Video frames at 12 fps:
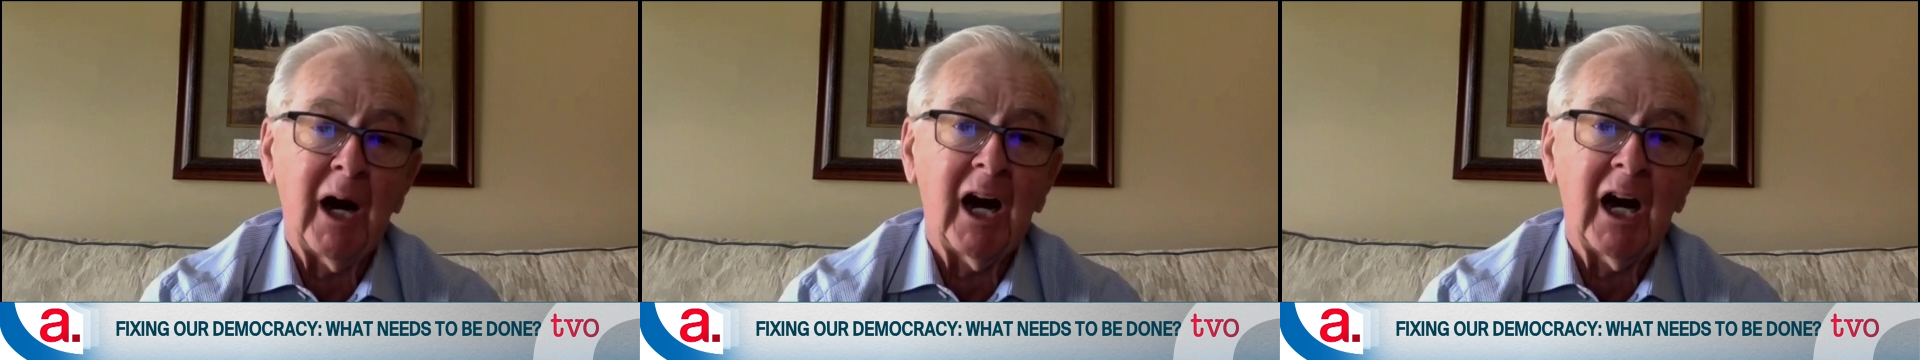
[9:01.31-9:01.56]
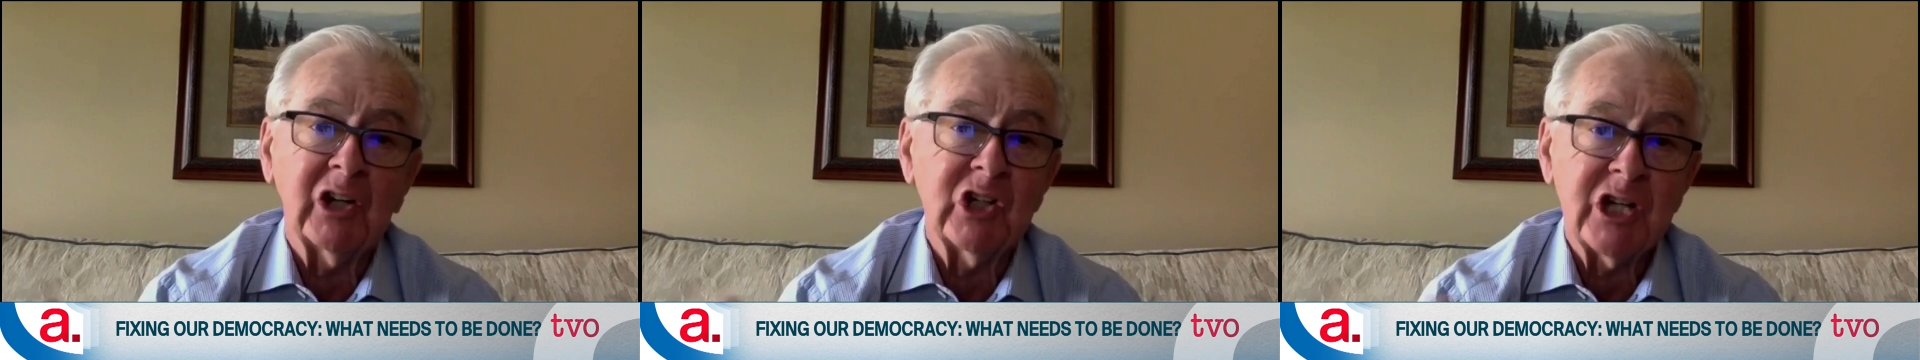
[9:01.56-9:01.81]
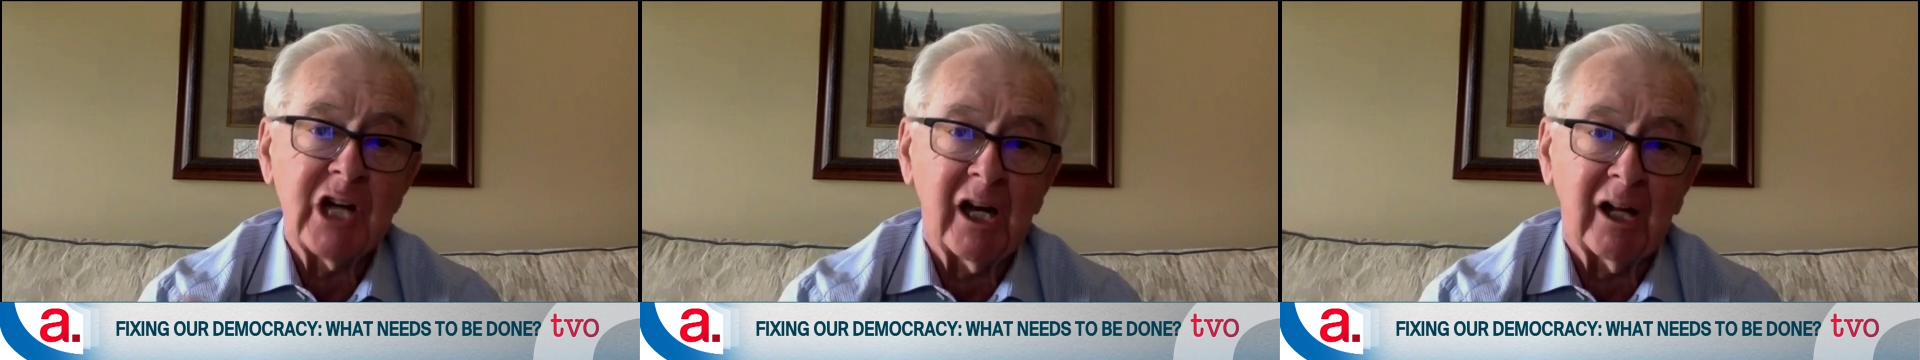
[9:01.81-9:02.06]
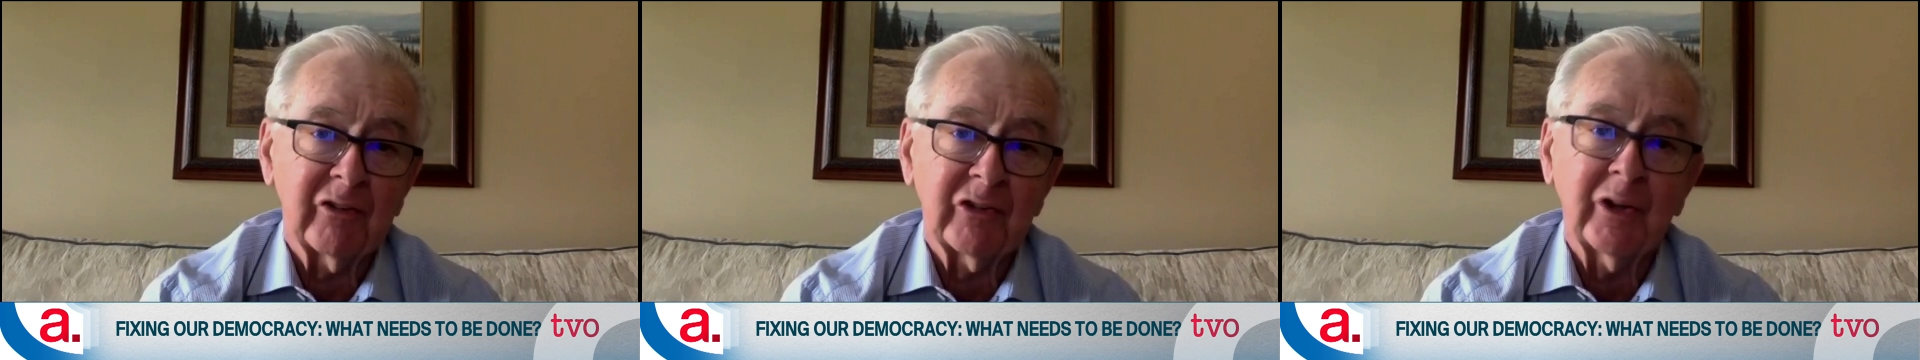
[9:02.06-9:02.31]
a hard
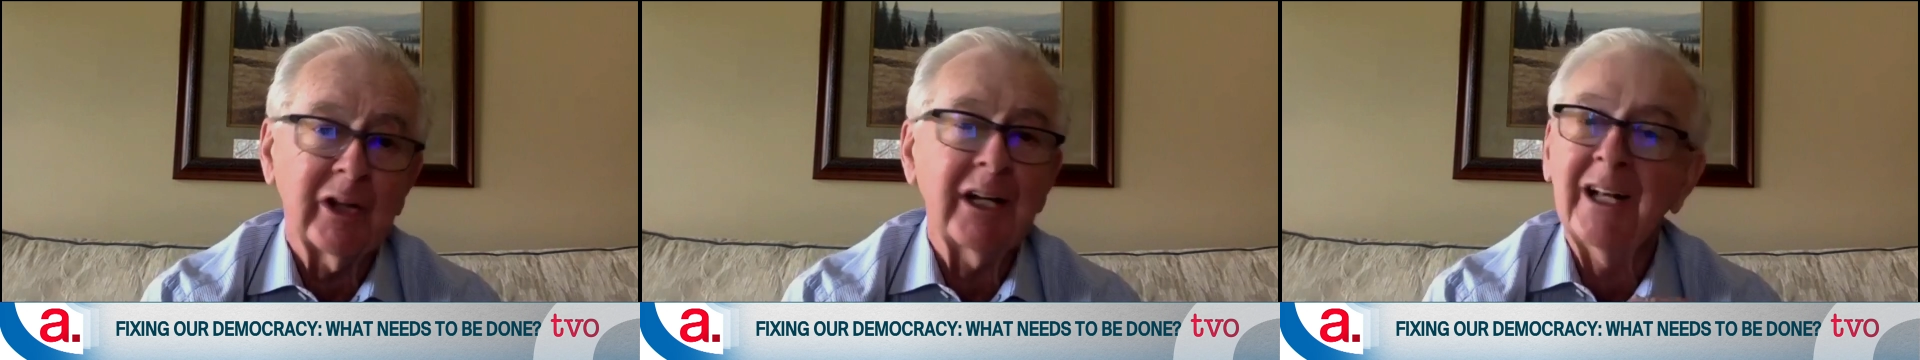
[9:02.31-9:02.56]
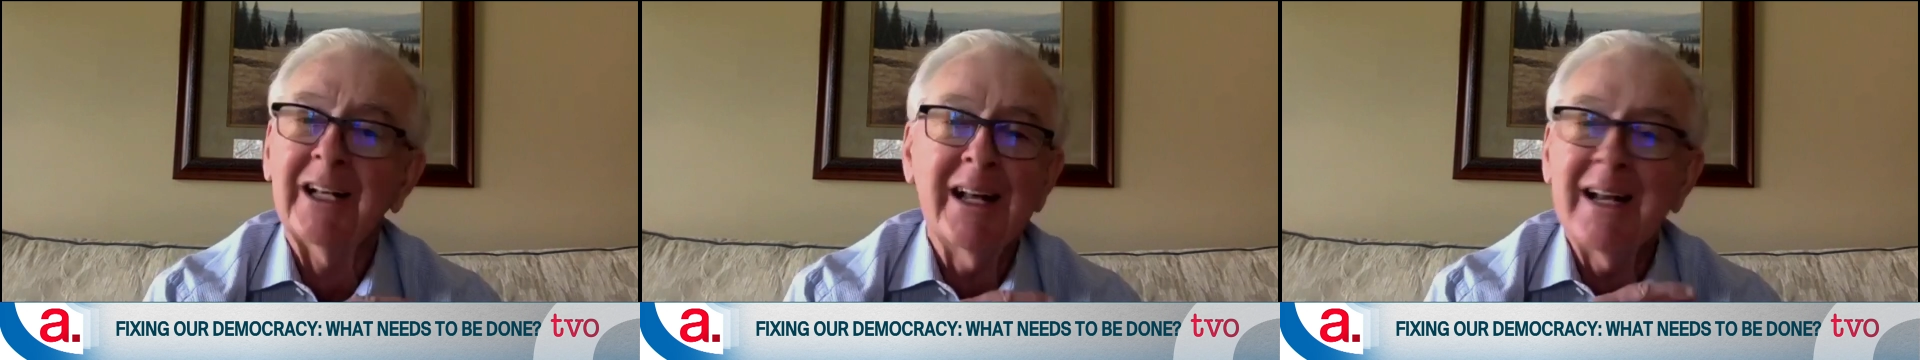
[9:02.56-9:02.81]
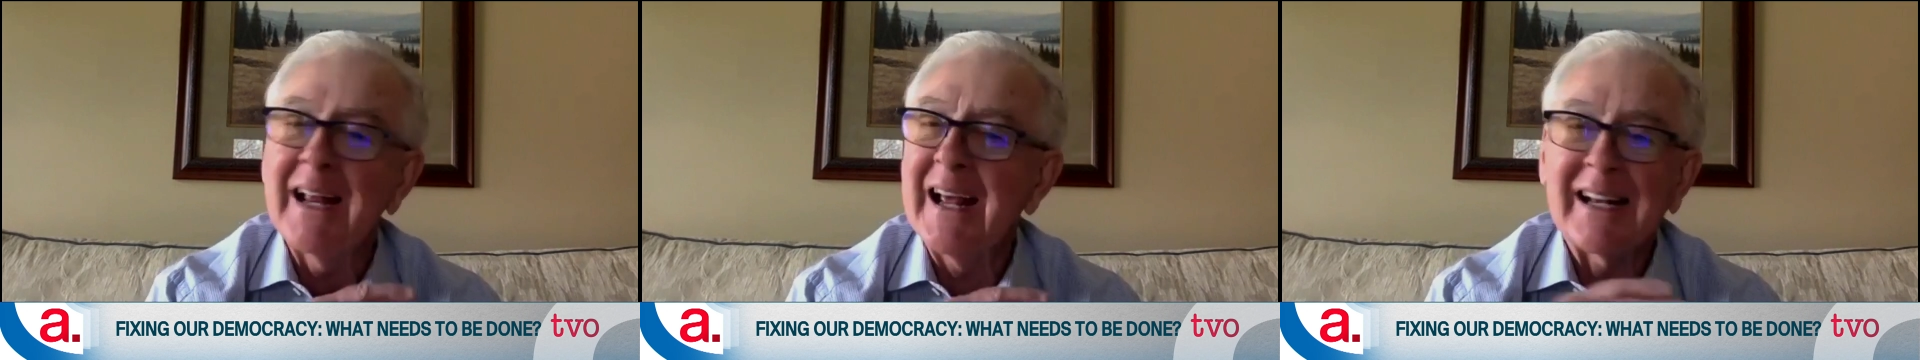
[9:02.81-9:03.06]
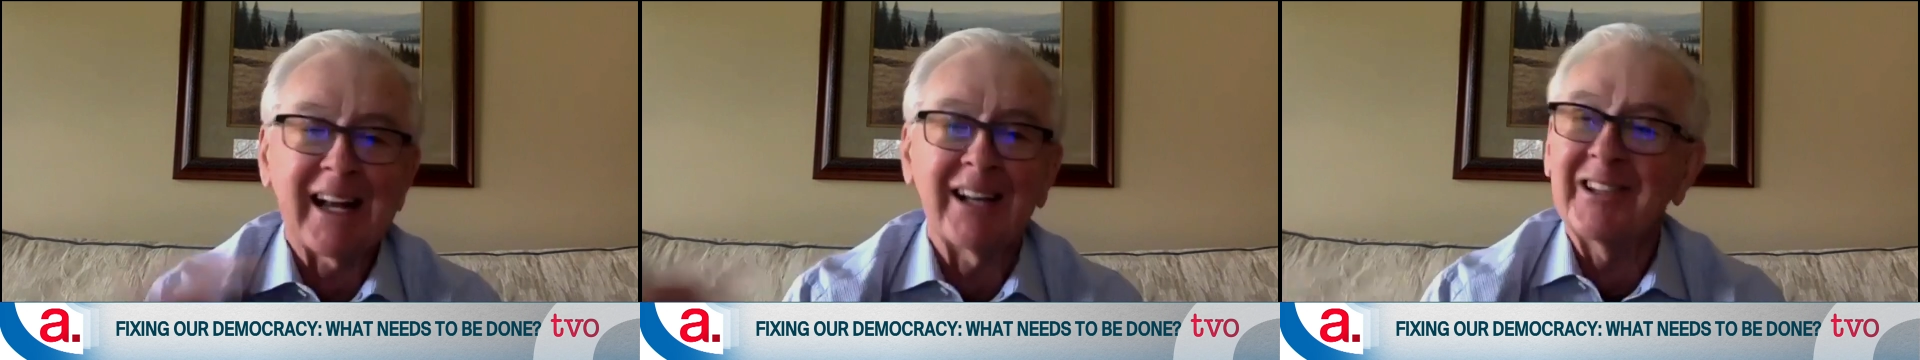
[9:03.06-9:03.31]
shell so that it,
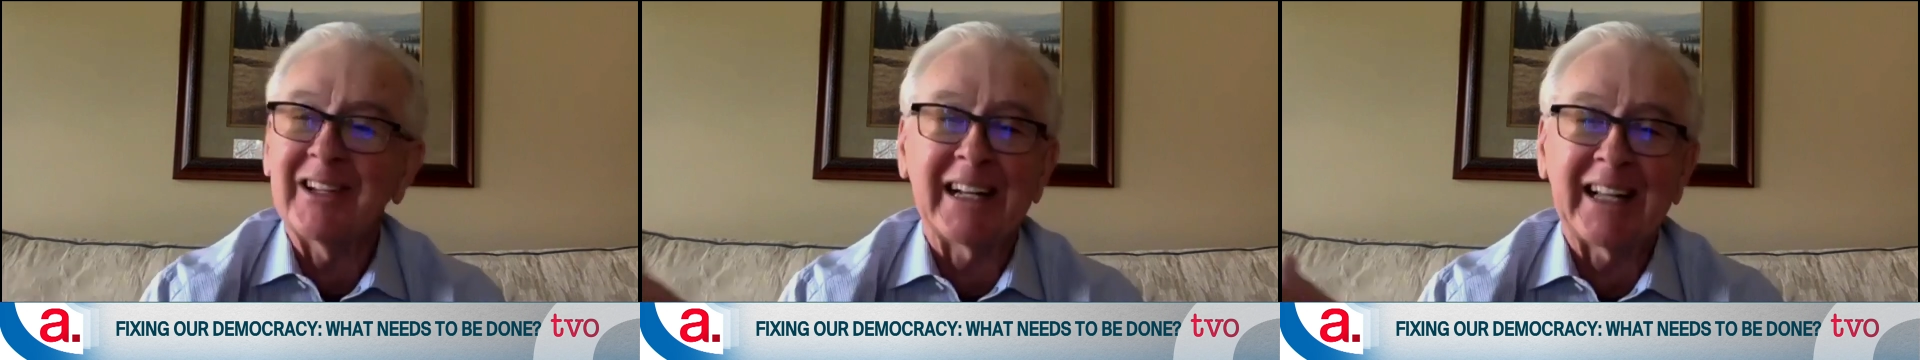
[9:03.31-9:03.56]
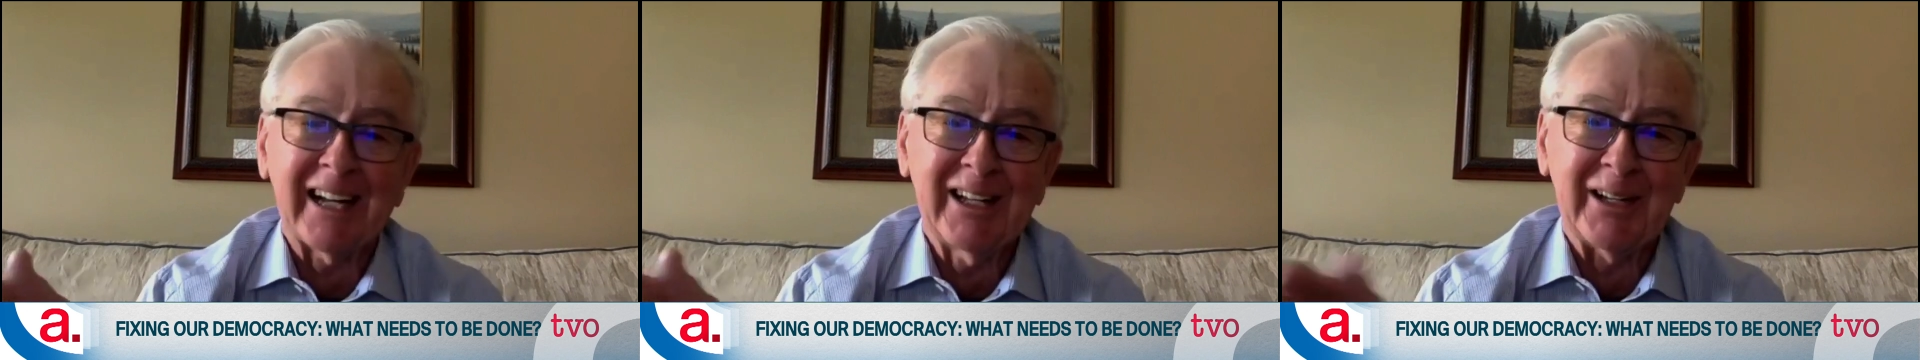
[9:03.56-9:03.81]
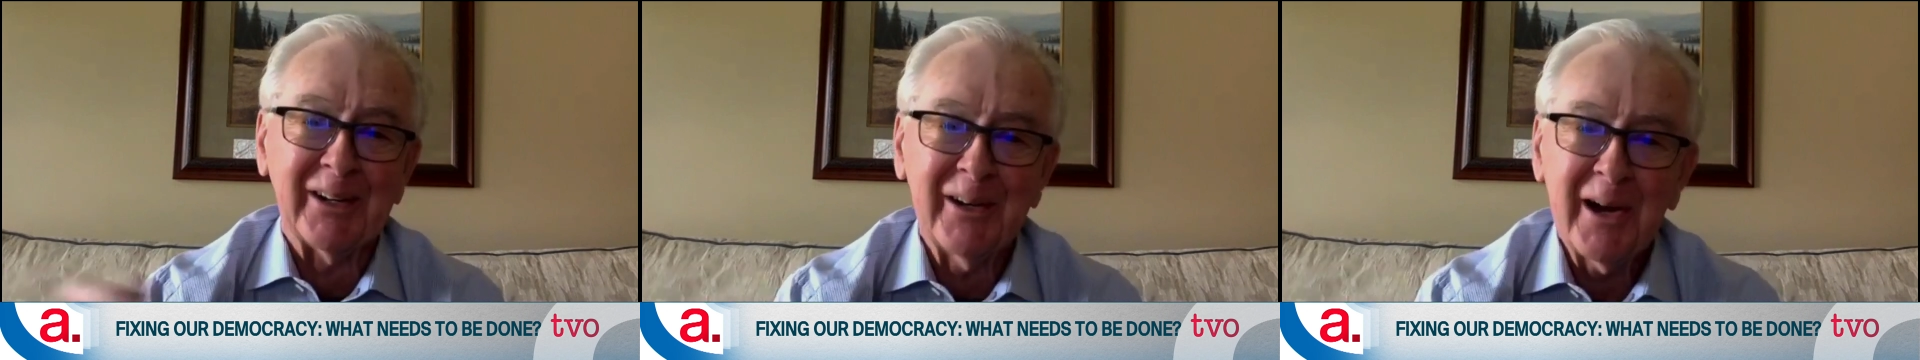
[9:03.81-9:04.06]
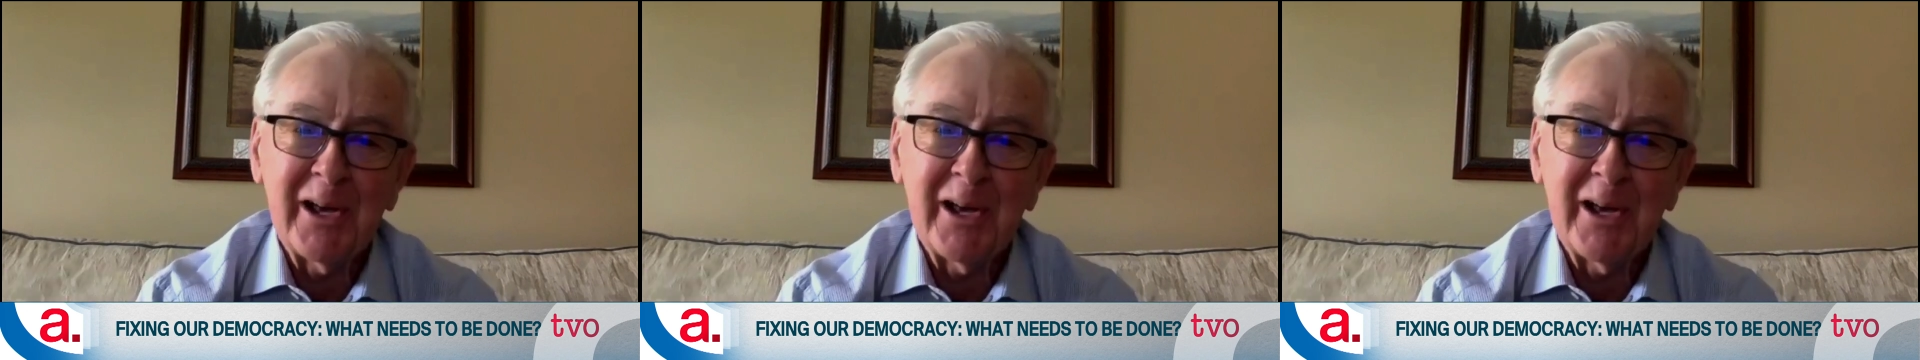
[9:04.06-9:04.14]
it doesn't get to you.